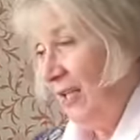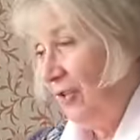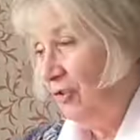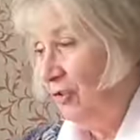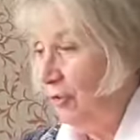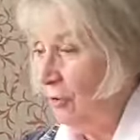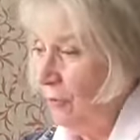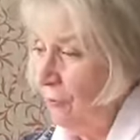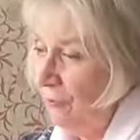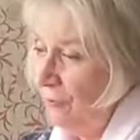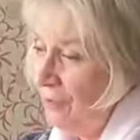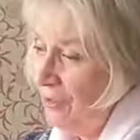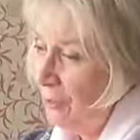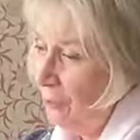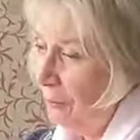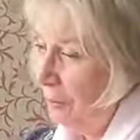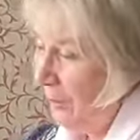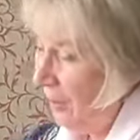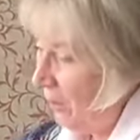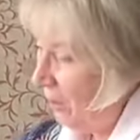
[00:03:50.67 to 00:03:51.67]
do feel
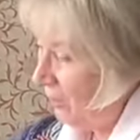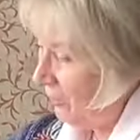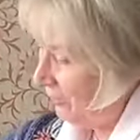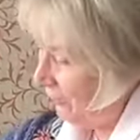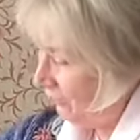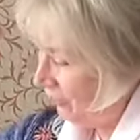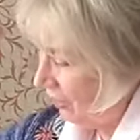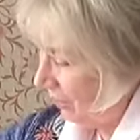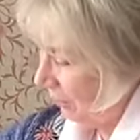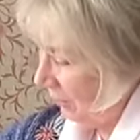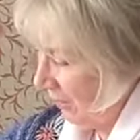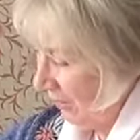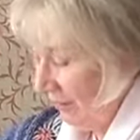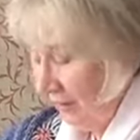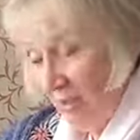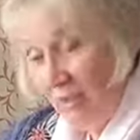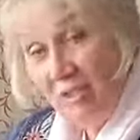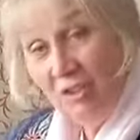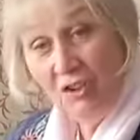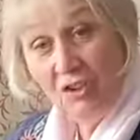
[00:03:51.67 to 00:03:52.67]
part of something
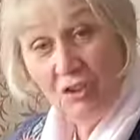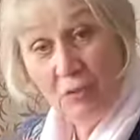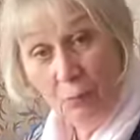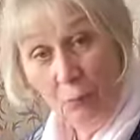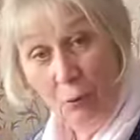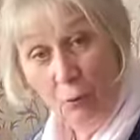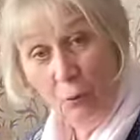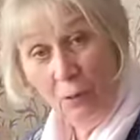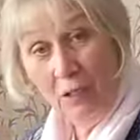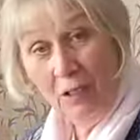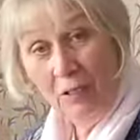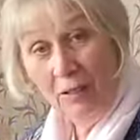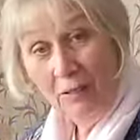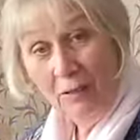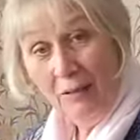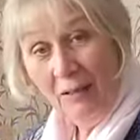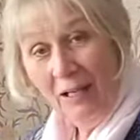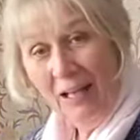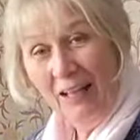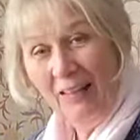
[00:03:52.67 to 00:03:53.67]
that is smaller,
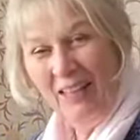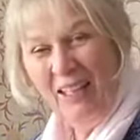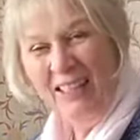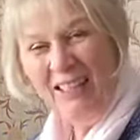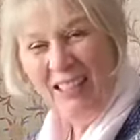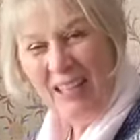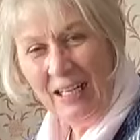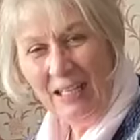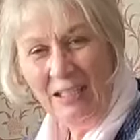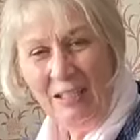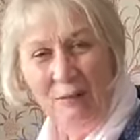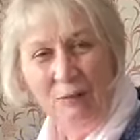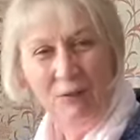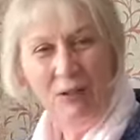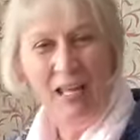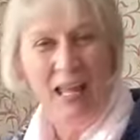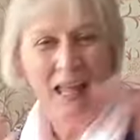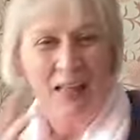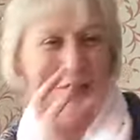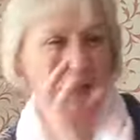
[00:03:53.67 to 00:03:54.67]
and they tend to
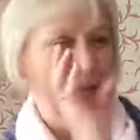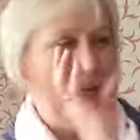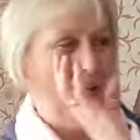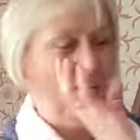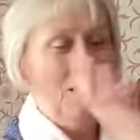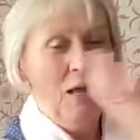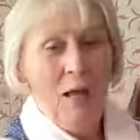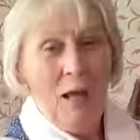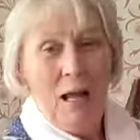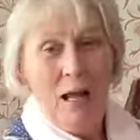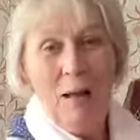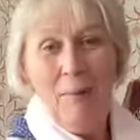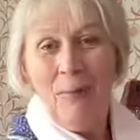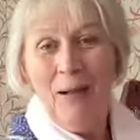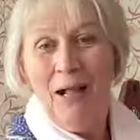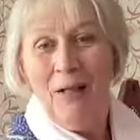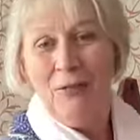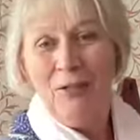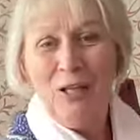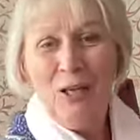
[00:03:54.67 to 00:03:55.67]
forget then
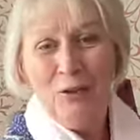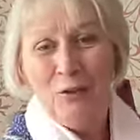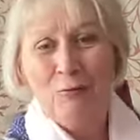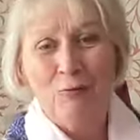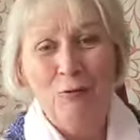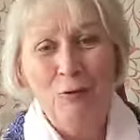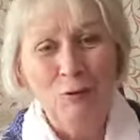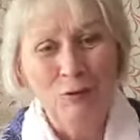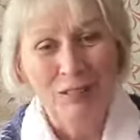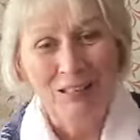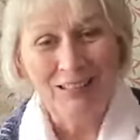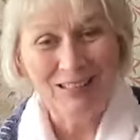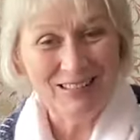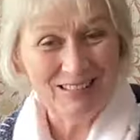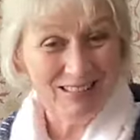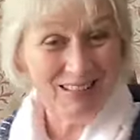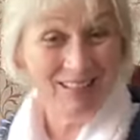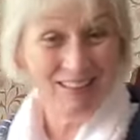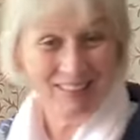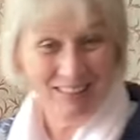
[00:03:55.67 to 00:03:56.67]
about the other audience
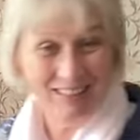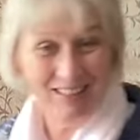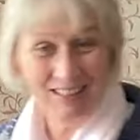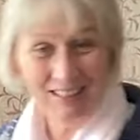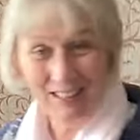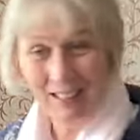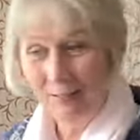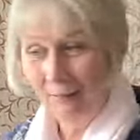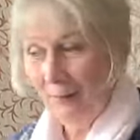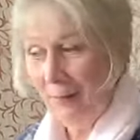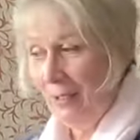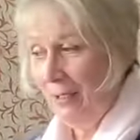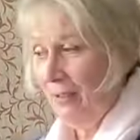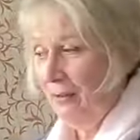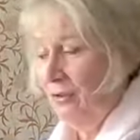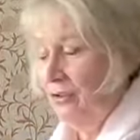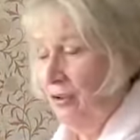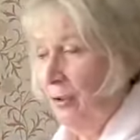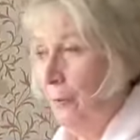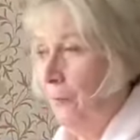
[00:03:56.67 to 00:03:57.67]
that's sitting down
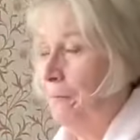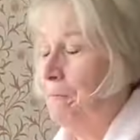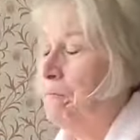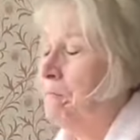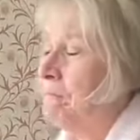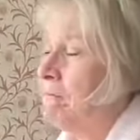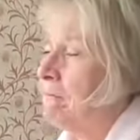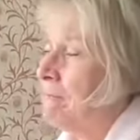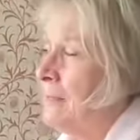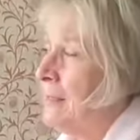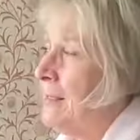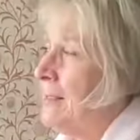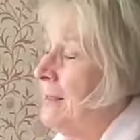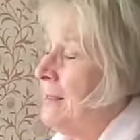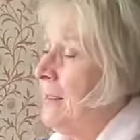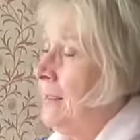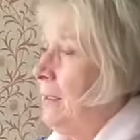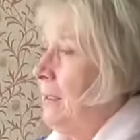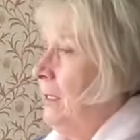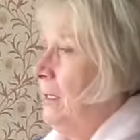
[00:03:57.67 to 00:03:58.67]
there.
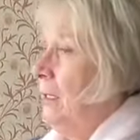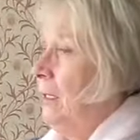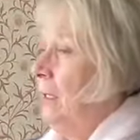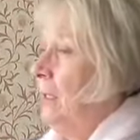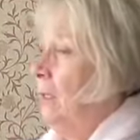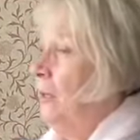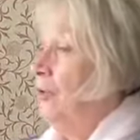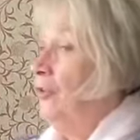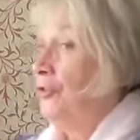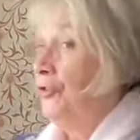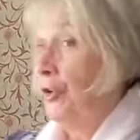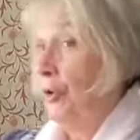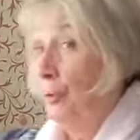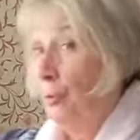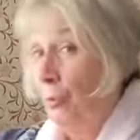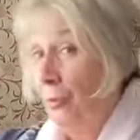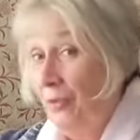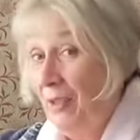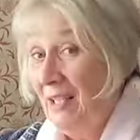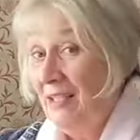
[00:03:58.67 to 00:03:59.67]
So
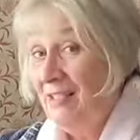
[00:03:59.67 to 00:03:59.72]
they're